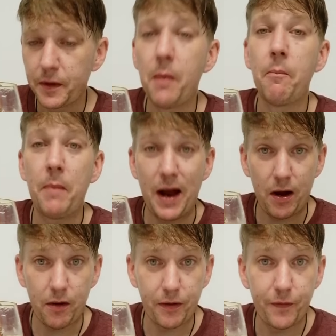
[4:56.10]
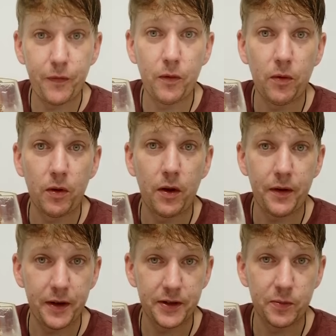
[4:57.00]
The mouthful
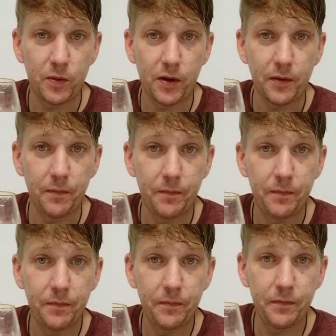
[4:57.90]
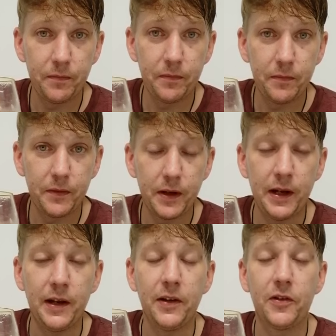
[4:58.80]
on this one
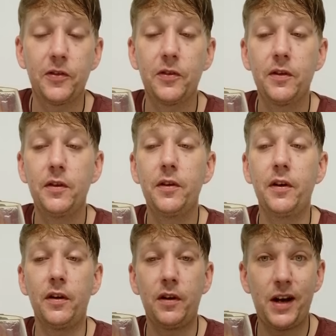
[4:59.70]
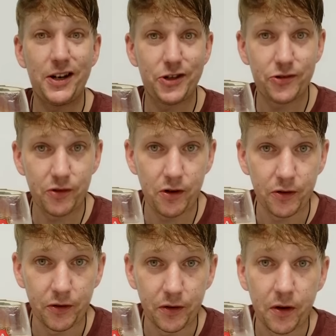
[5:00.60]
is a lot
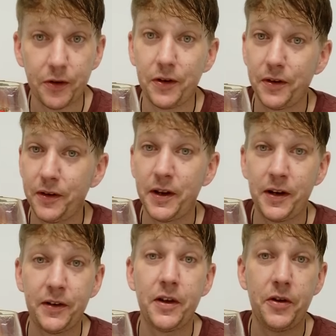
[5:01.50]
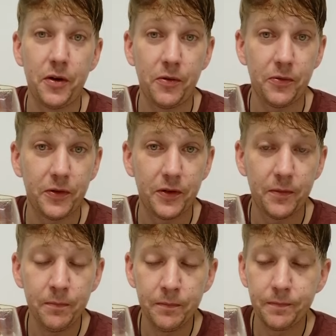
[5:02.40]
stronger than the
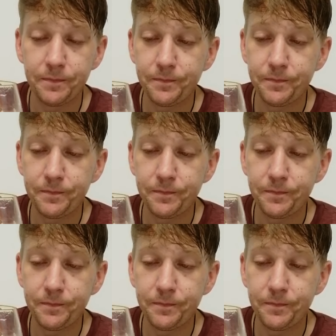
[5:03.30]
nose.